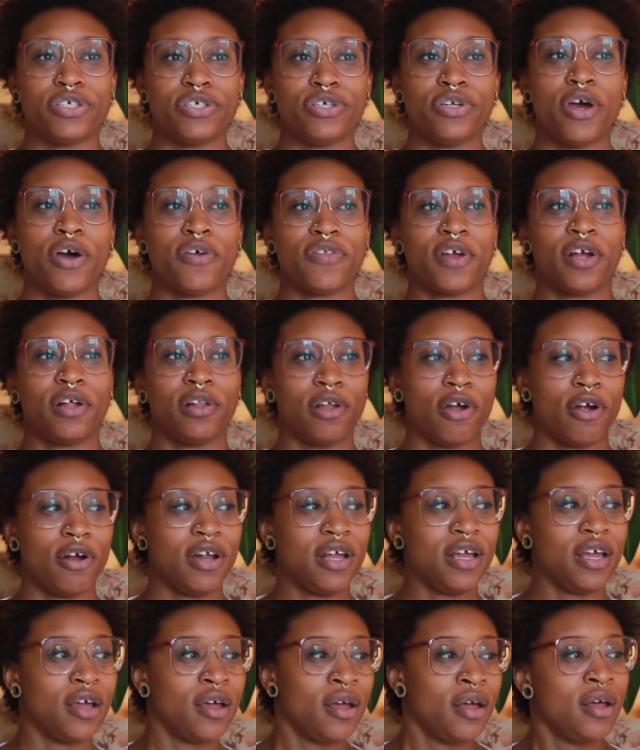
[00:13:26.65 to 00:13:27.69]
They're
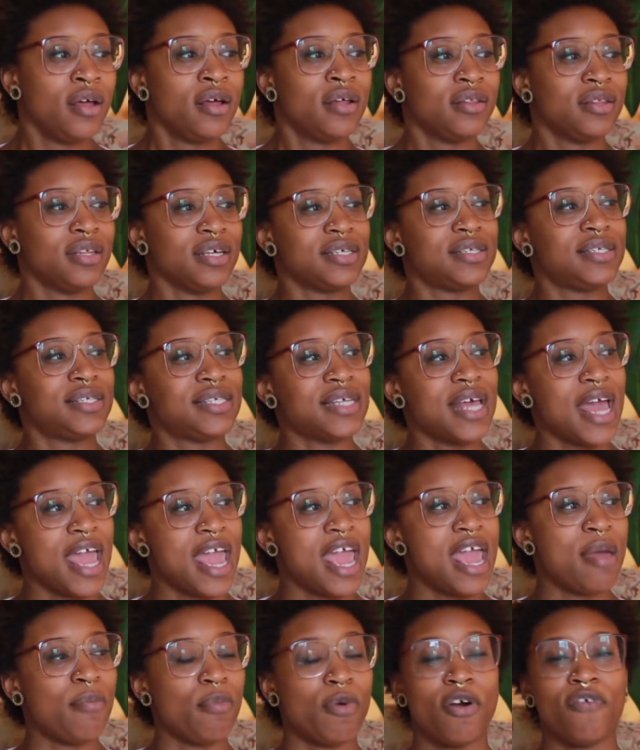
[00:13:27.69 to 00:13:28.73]
learning the
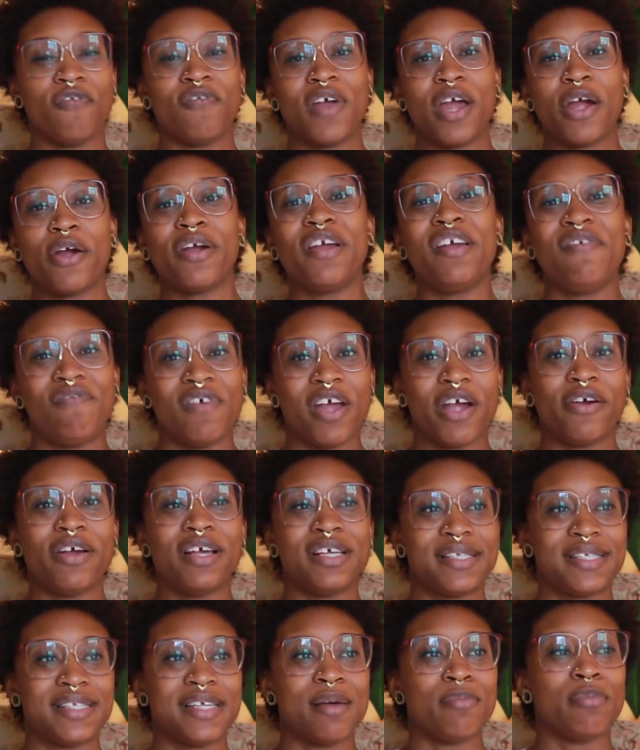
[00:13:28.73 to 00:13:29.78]
same or very, very
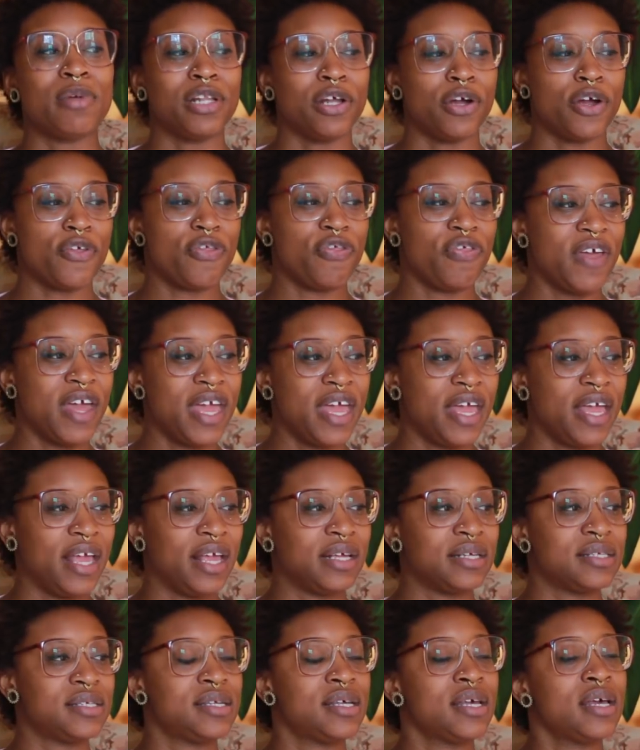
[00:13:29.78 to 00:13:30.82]
similar
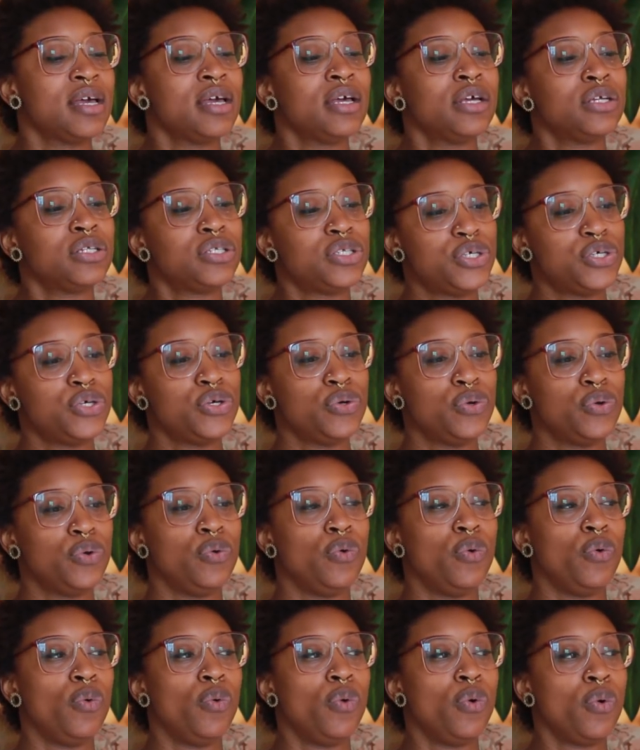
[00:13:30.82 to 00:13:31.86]
things
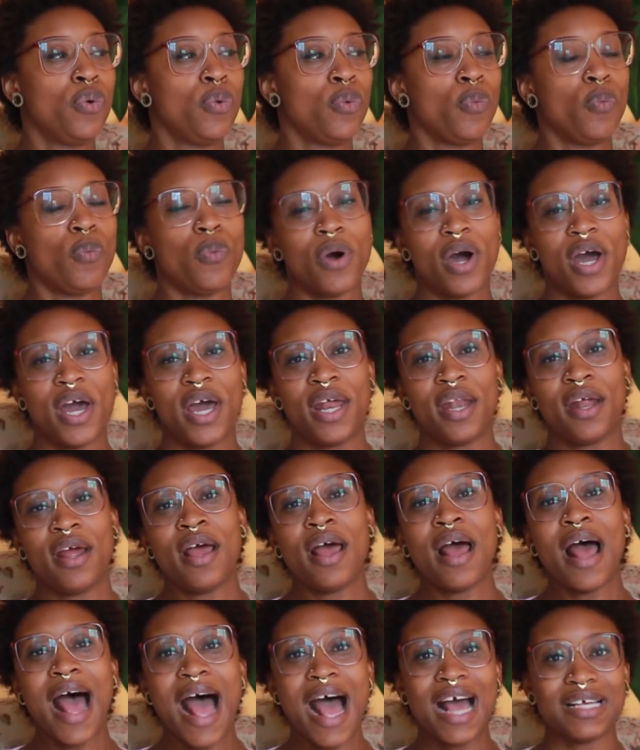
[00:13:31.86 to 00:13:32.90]
to what
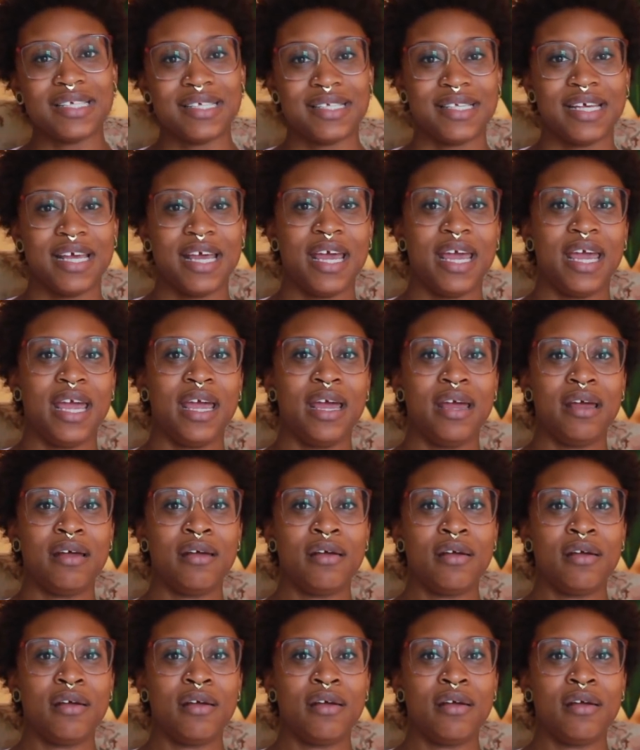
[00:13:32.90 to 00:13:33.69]
I see